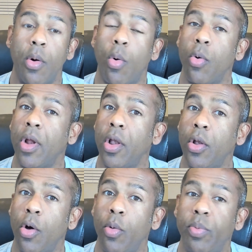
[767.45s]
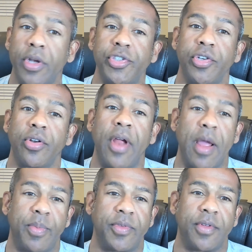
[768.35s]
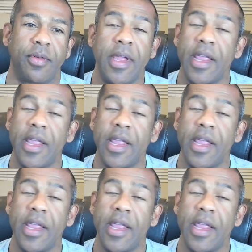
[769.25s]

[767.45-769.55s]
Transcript: or a low blood sugar episode.